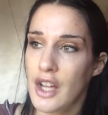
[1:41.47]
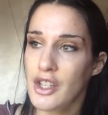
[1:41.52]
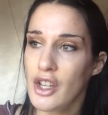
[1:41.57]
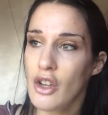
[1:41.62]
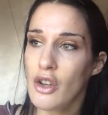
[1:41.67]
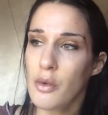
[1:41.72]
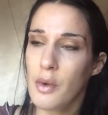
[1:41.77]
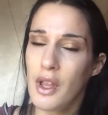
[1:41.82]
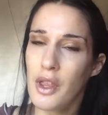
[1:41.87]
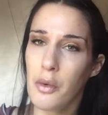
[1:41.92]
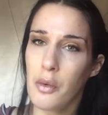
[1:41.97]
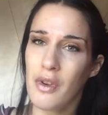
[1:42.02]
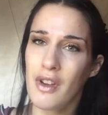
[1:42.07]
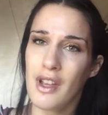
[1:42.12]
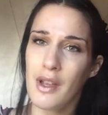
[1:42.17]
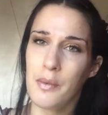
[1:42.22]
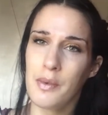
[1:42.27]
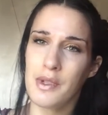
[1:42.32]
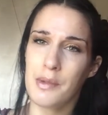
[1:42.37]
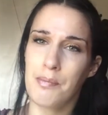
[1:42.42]
don't know whether
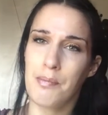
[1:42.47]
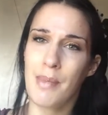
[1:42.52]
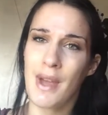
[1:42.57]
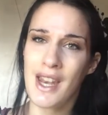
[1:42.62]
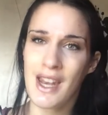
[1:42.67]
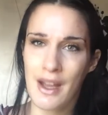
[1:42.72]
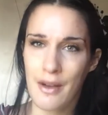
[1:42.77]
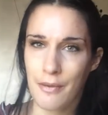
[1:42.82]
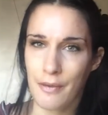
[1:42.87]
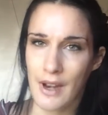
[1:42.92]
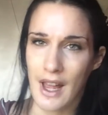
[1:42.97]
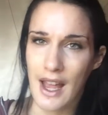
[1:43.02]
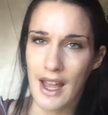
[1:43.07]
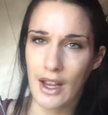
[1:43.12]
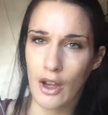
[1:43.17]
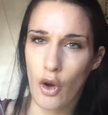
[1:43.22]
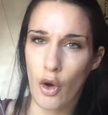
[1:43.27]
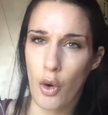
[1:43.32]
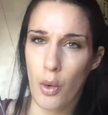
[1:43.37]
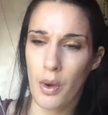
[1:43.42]
it was Ben
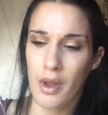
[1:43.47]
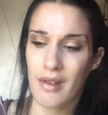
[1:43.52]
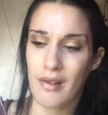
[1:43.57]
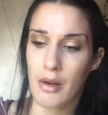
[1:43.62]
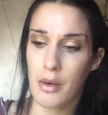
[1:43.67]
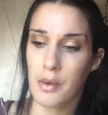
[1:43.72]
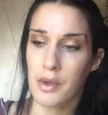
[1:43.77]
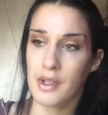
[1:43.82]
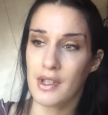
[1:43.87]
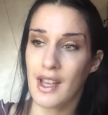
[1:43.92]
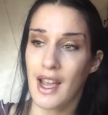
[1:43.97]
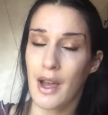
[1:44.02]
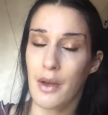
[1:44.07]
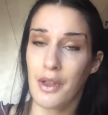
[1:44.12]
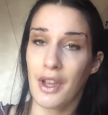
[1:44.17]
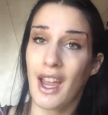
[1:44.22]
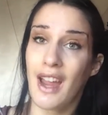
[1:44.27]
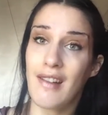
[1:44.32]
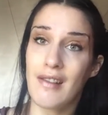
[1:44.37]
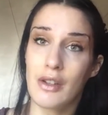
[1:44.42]
Affleck or whether it was how
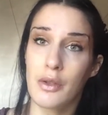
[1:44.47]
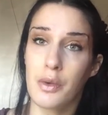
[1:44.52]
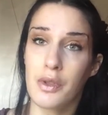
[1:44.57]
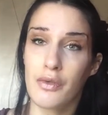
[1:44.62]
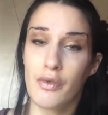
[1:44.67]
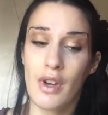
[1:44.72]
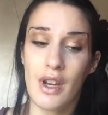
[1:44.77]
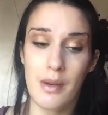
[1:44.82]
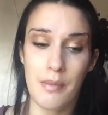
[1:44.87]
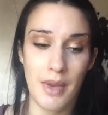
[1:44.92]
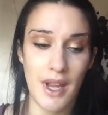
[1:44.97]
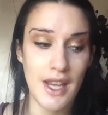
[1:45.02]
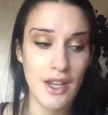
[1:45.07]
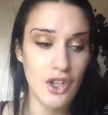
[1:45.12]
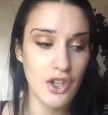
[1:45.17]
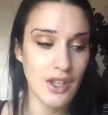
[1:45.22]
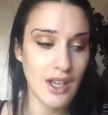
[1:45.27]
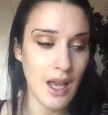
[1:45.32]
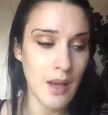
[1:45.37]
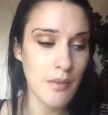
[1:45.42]
the character was written, but he
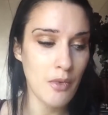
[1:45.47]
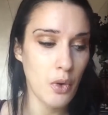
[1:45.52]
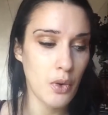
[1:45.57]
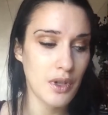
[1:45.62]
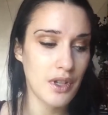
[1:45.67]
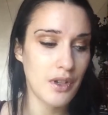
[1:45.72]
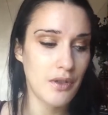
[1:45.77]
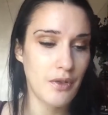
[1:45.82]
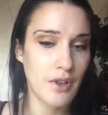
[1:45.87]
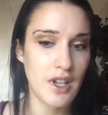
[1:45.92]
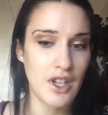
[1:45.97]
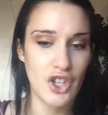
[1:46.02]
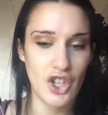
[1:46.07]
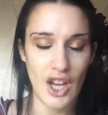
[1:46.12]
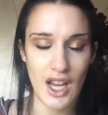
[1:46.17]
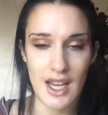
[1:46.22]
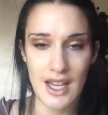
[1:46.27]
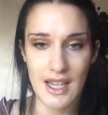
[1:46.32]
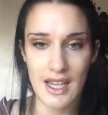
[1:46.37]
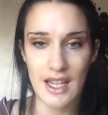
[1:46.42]
just came across as very
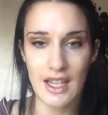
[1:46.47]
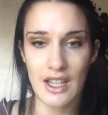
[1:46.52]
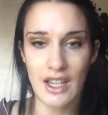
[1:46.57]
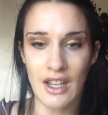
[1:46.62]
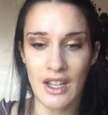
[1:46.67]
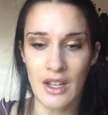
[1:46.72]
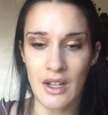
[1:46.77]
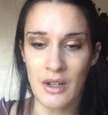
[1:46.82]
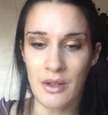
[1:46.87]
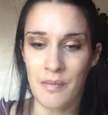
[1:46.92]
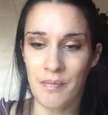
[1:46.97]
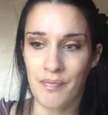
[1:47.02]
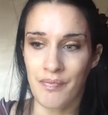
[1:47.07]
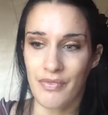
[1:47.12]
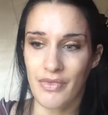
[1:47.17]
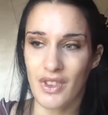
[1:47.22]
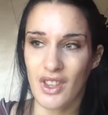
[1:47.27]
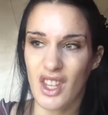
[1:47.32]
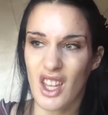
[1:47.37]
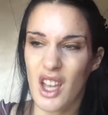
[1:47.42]
jaded,
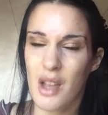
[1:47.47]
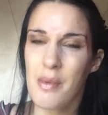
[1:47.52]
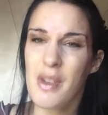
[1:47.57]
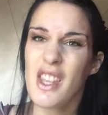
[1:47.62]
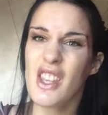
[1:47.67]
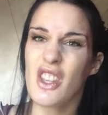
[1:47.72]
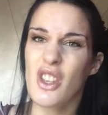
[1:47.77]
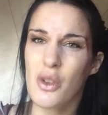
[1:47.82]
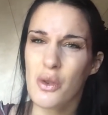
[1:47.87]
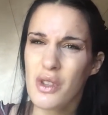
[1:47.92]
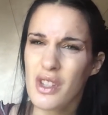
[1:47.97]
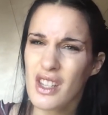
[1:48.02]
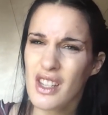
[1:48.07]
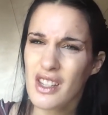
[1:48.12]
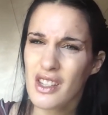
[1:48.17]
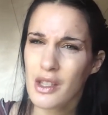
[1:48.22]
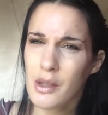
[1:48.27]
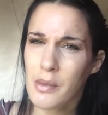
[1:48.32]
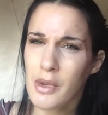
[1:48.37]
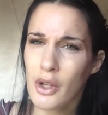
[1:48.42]
a bit
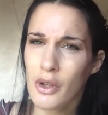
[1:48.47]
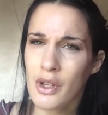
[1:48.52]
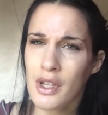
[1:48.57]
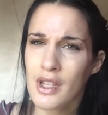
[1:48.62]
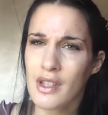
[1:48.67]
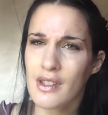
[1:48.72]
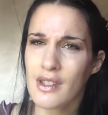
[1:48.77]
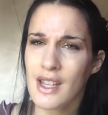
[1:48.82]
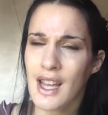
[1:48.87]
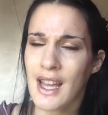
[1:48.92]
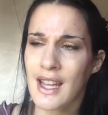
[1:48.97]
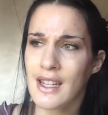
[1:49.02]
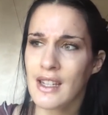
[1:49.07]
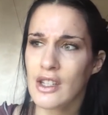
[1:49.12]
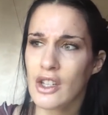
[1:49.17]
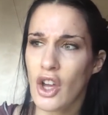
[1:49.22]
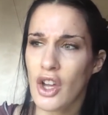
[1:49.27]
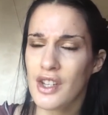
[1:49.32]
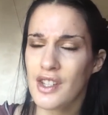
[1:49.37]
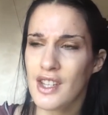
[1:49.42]
useless, to be honest.
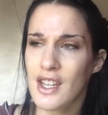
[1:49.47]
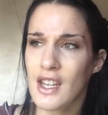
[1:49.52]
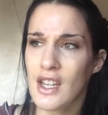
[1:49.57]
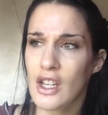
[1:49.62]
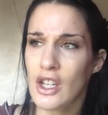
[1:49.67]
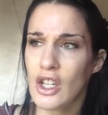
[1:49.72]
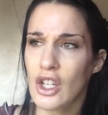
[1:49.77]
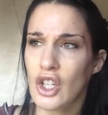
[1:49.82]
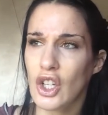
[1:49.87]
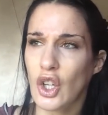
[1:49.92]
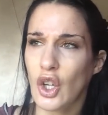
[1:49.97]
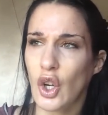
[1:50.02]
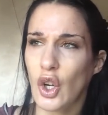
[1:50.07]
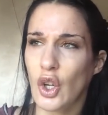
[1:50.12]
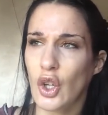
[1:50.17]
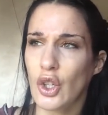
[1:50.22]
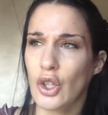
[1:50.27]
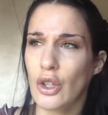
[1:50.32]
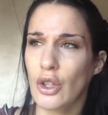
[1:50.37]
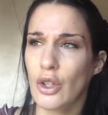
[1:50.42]
And I didn't
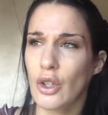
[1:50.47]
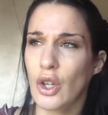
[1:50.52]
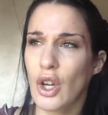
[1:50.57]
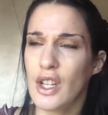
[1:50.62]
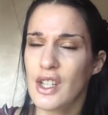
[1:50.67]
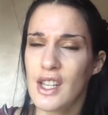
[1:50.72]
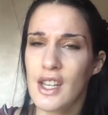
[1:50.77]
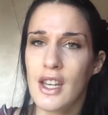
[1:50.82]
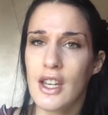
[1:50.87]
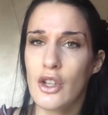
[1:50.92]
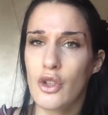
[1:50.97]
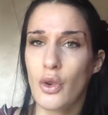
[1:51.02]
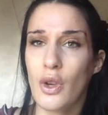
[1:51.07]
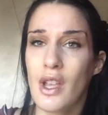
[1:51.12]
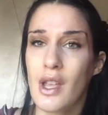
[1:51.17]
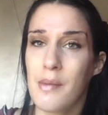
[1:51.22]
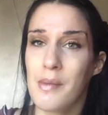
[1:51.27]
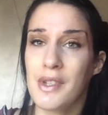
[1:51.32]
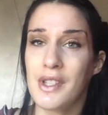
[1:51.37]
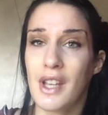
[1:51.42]
enjoy
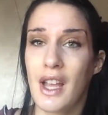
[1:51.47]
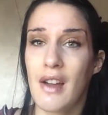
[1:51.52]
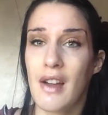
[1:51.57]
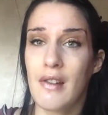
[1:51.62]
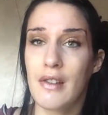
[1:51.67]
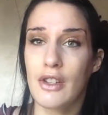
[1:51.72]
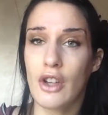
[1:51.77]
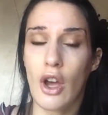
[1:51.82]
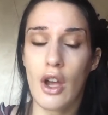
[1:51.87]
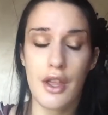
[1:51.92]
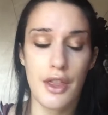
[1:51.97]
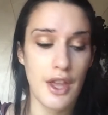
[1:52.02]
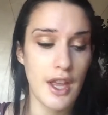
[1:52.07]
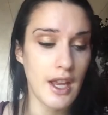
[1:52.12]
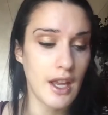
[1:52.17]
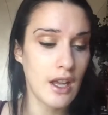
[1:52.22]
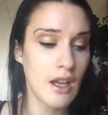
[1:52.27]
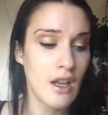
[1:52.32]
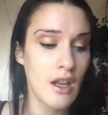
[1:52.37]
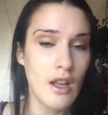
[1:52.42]
him as a character. I
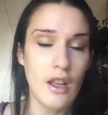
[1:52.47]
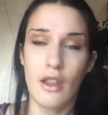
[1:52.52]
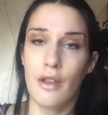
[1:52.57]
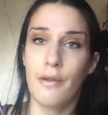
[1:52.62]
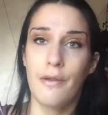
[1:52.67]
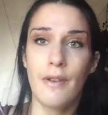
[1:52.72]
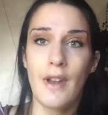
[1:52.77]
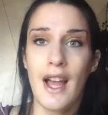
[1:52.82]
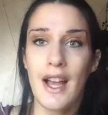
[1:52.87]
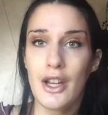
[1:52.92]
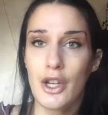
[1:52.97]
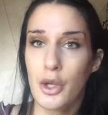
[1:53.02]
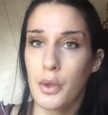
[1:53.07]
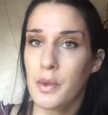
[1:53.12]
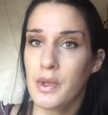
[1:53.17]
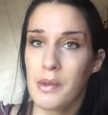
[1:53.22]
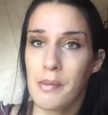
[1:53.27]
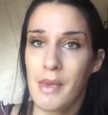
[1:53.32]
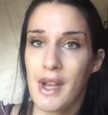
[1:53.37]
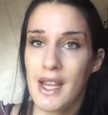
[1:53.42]
think The Flash
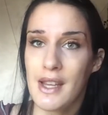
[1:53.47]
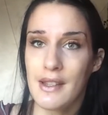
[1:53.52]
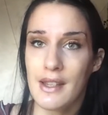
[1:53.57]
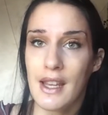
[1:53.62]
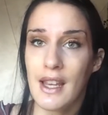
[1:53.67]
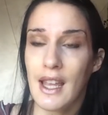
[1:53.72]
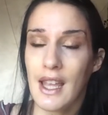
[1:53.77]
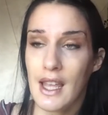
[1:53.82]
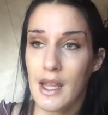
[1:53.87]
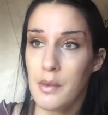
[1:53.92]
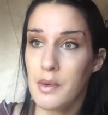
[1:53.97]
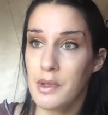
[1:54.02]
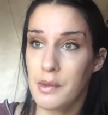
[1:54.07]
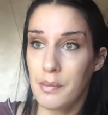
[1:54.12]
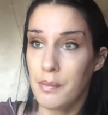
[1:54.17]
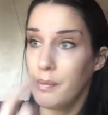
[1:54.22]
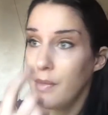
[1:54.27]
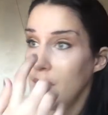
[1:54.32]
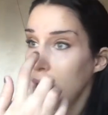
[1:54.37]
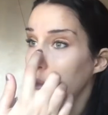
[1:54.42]
was amazing. He was
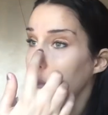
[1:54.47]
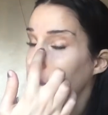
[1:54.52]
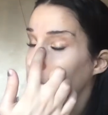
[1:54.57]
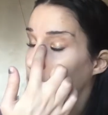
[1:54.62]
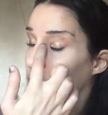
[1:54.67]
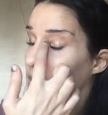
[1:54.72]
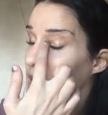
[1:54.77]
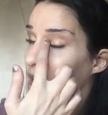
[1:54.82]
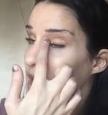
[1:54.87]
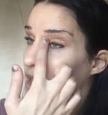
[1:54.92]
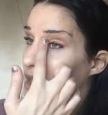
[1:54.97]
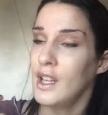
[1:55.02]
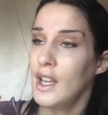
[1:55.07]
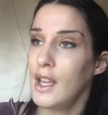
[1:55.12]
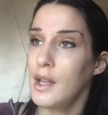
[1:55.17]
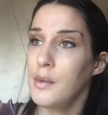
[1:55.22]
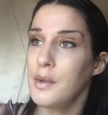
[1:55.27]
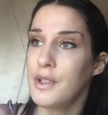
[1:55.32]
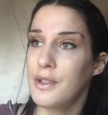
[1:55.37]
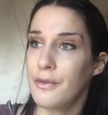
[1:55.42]
brilliant.
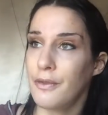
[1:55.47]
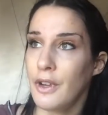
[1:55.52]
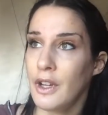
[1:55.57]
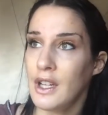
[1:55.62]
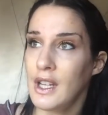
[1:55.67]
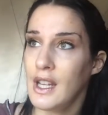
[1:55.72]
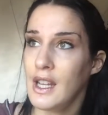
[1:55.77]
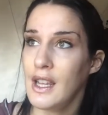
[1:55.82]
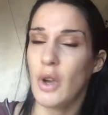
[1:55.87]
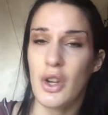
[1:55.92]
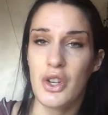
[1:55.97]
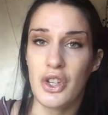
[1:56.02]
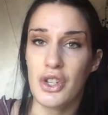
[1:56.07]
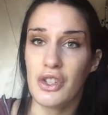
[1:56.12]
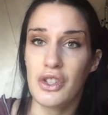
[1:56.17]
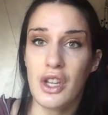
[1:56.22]
He was funny. I